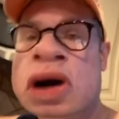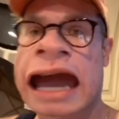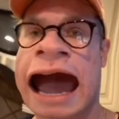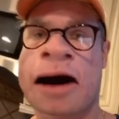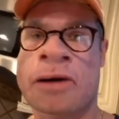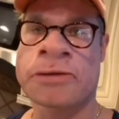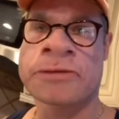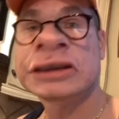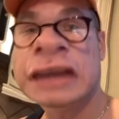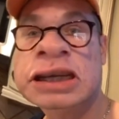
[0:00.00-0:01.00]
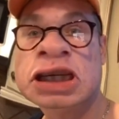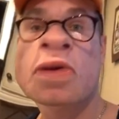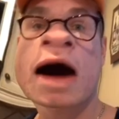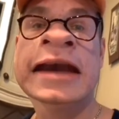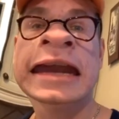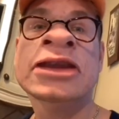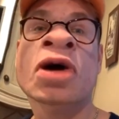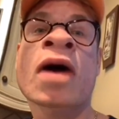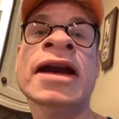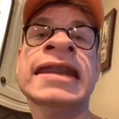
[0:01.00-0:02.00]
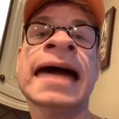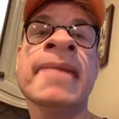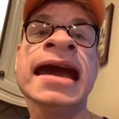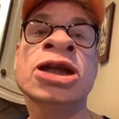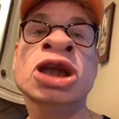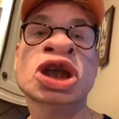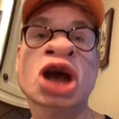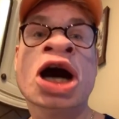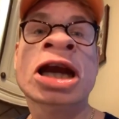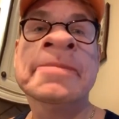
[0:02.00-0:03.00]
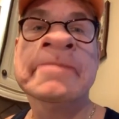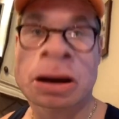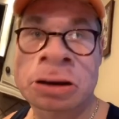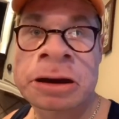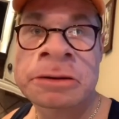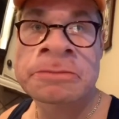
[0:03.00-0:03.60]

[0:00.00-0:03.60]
cow. This one and the one that make the chocolate milk.